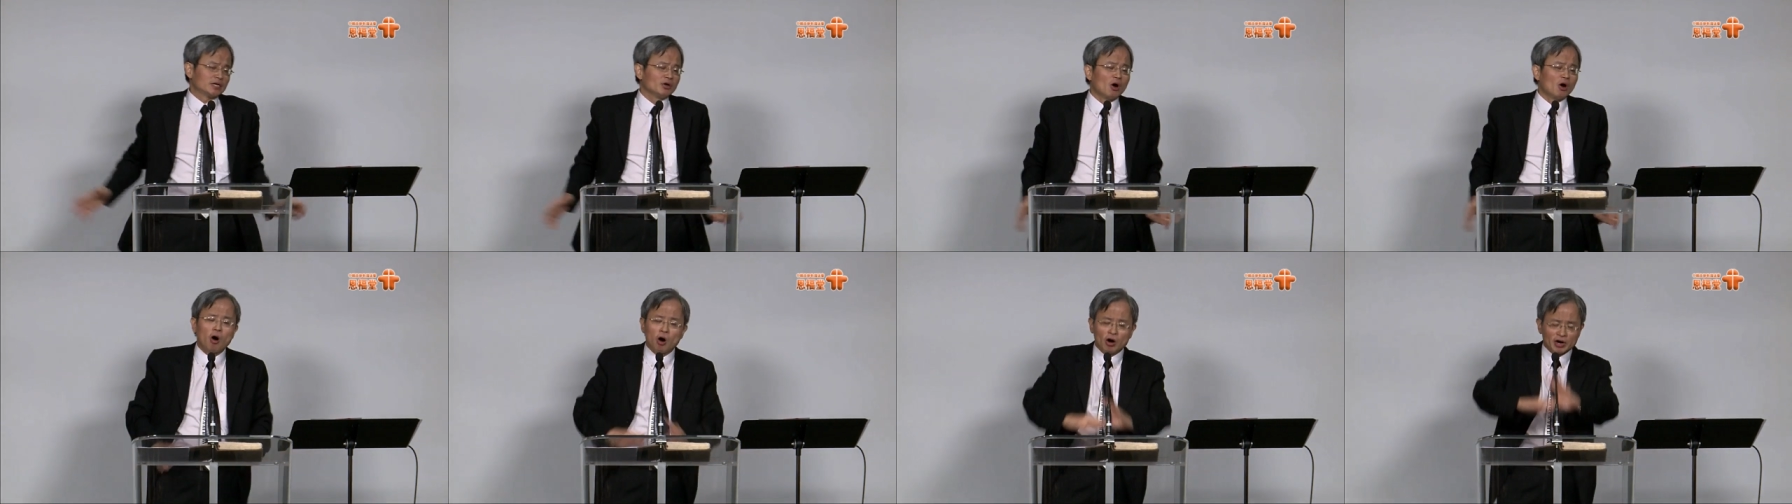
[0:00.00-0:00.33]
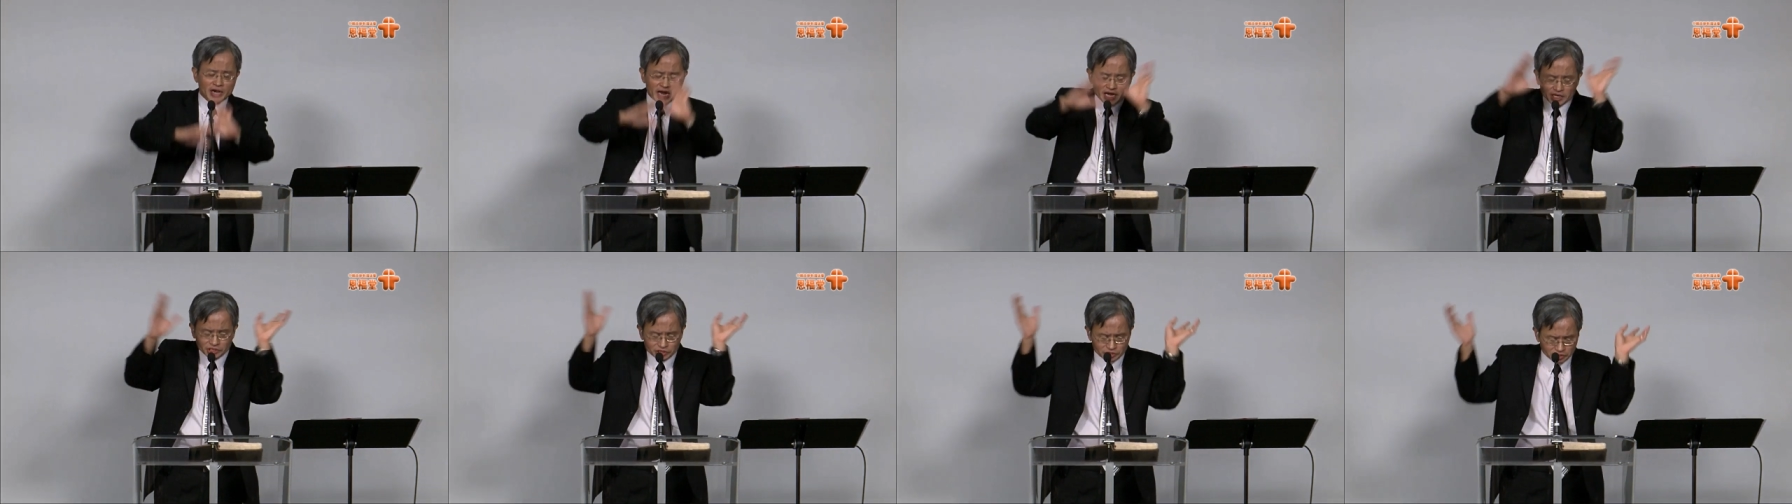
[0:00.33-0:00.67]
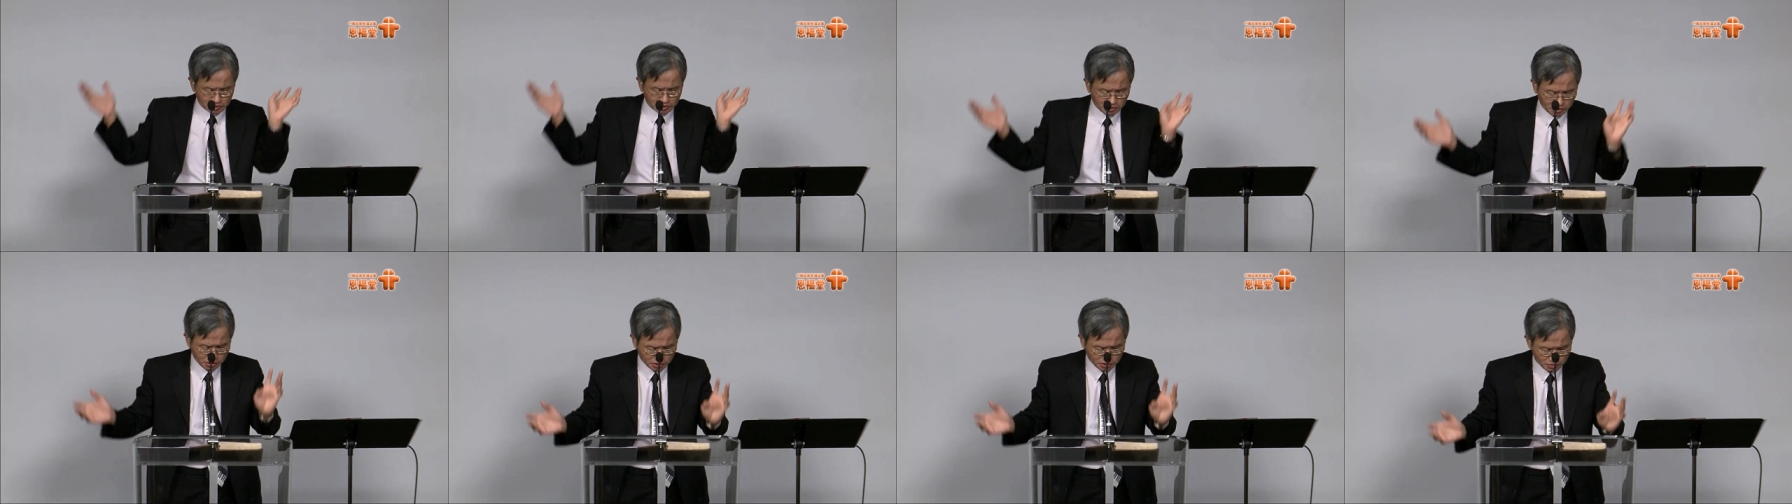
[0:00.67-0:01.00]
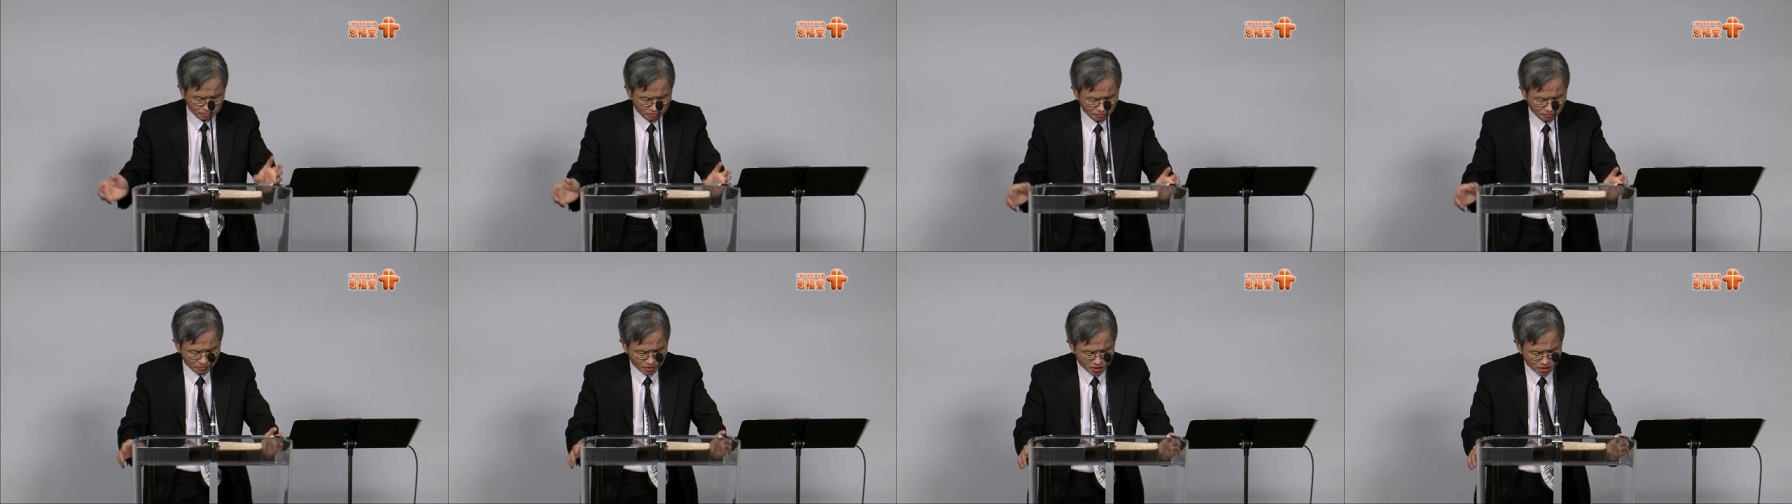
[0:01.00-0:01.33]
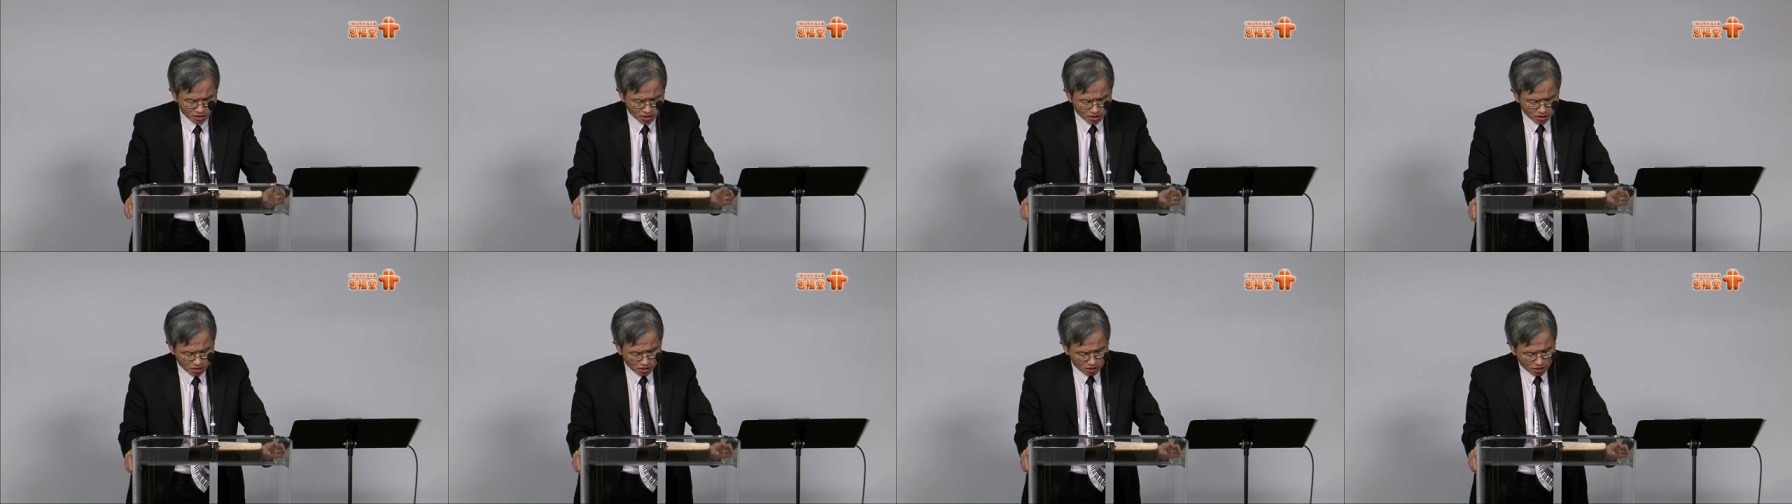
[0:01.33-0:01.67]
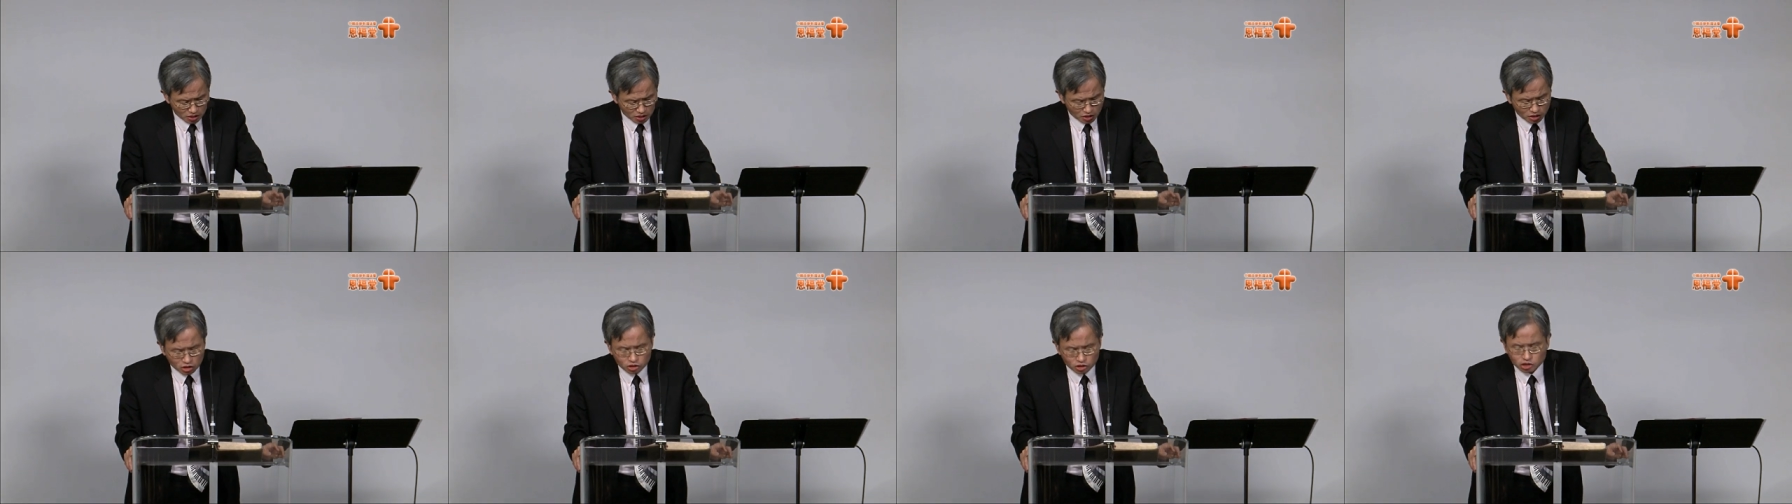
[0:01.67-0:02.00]
all nations.
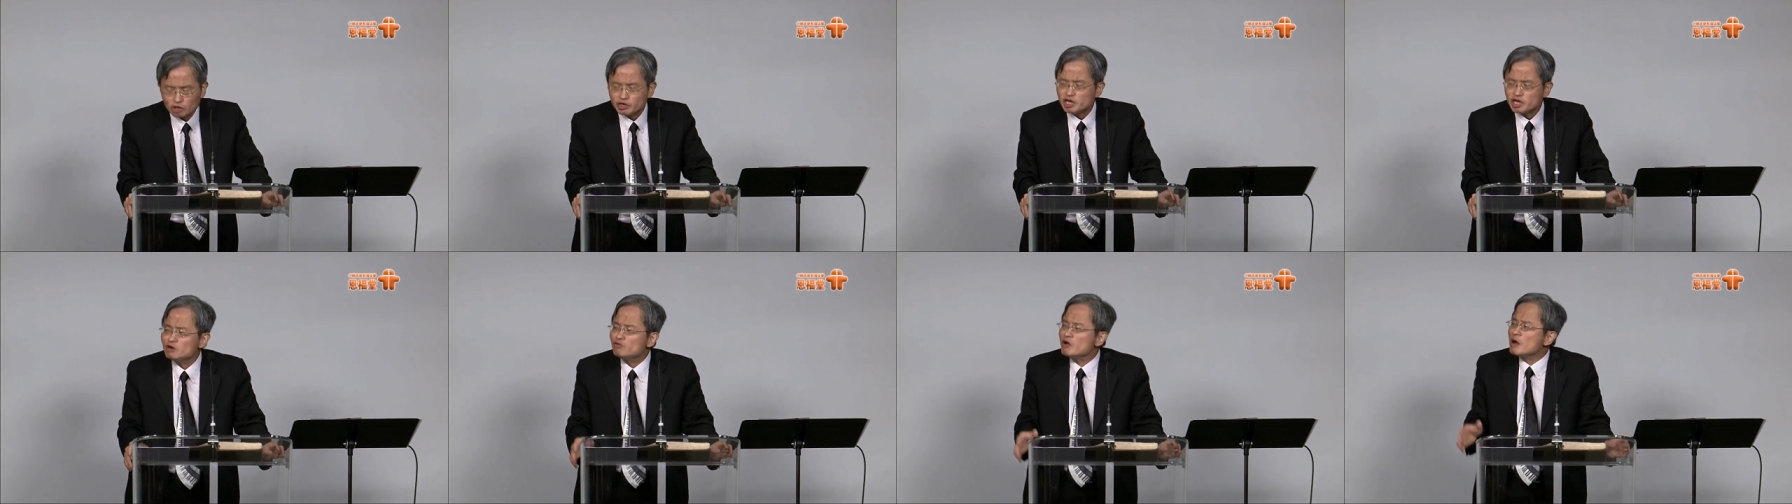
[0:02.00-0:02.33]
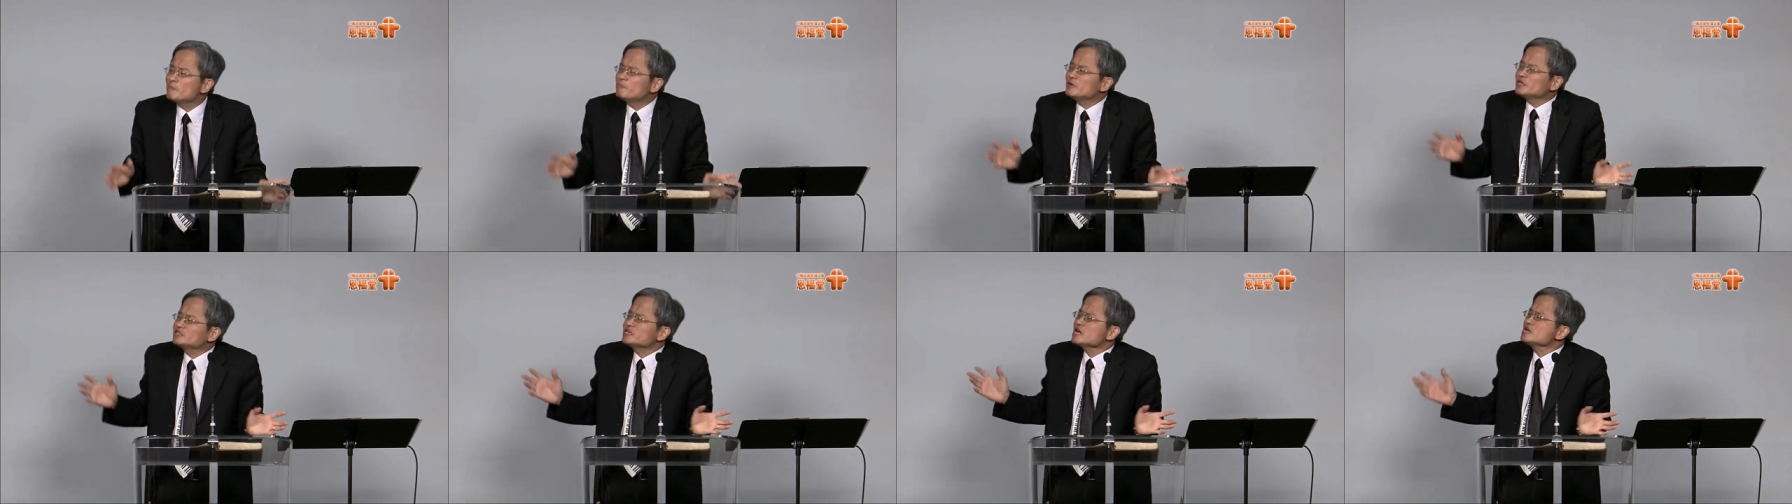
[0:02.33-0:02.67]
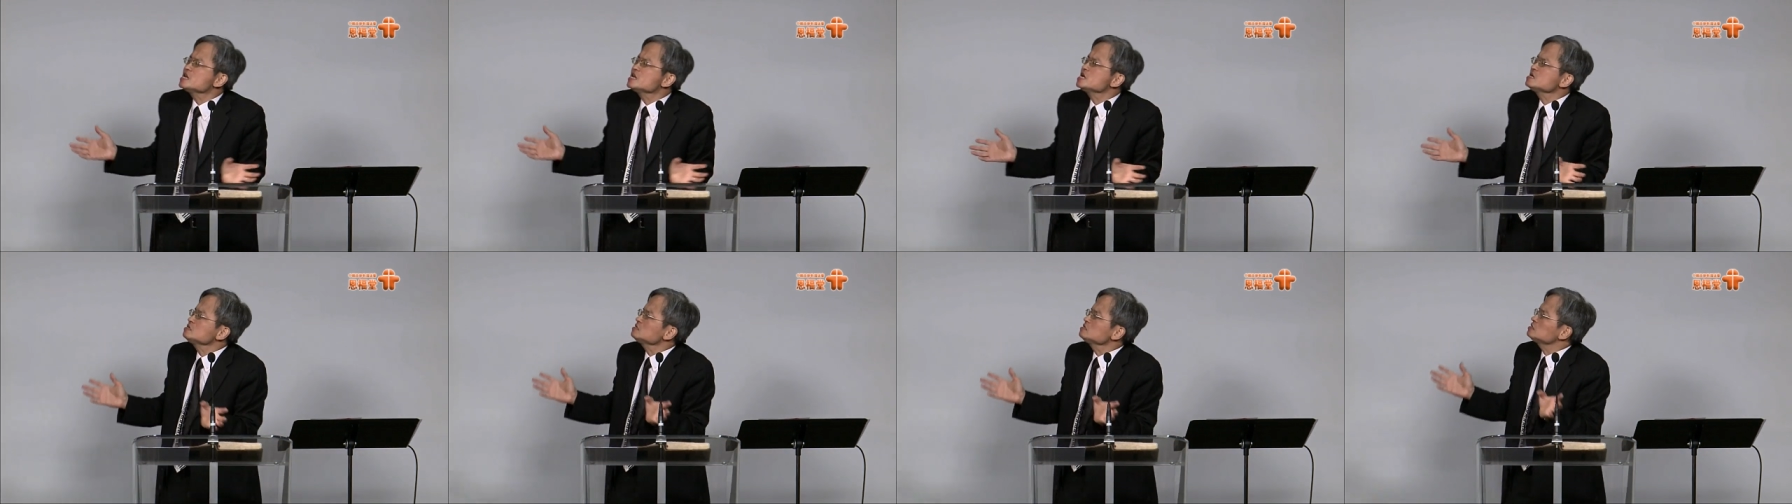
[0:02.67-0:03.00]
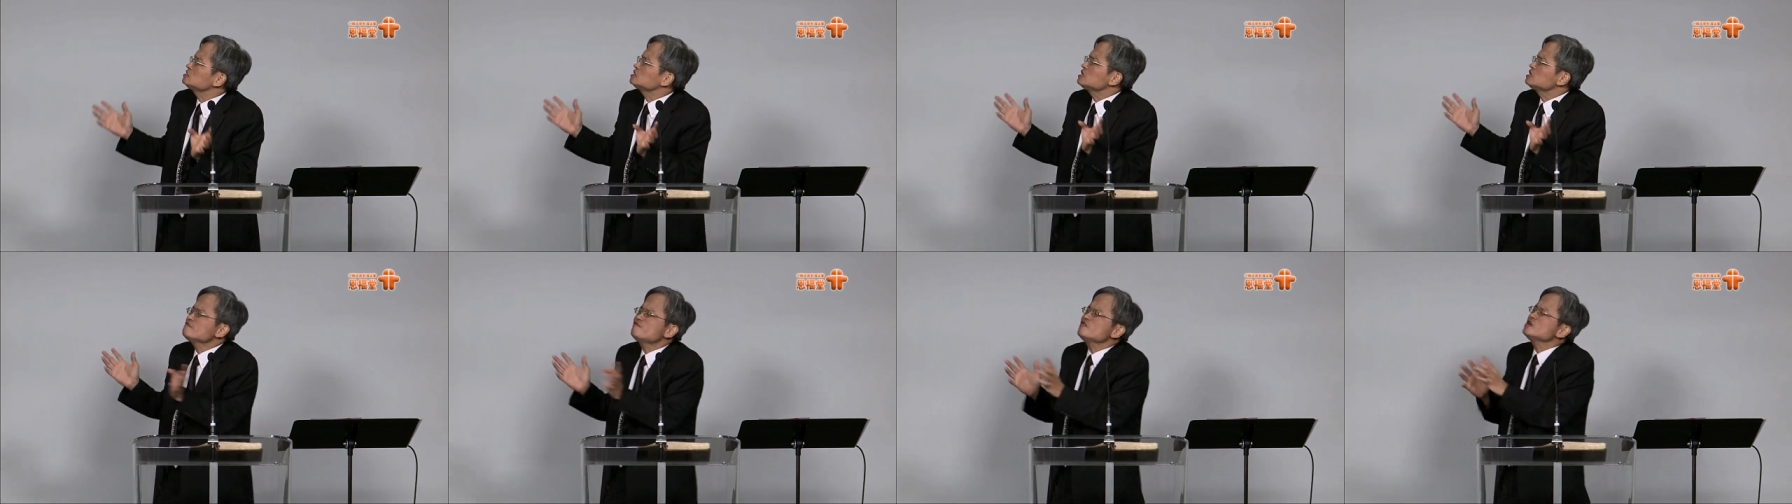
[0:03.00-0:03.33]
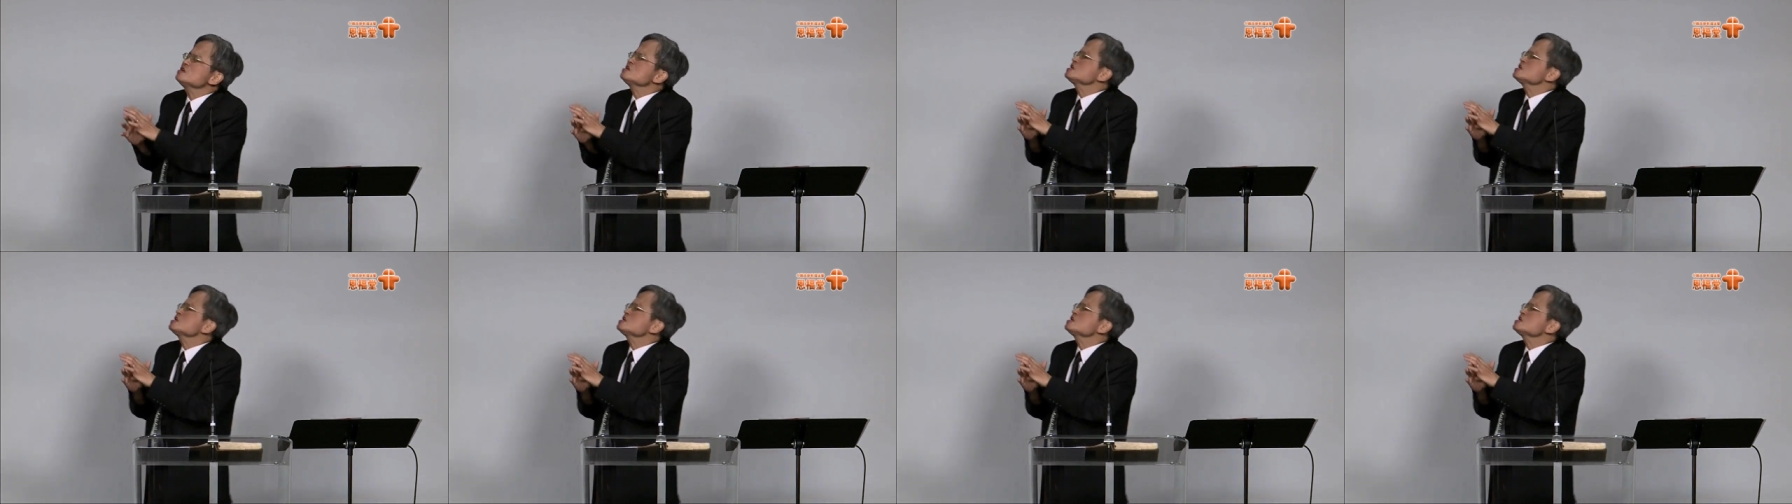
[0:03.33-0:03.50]
So in representing different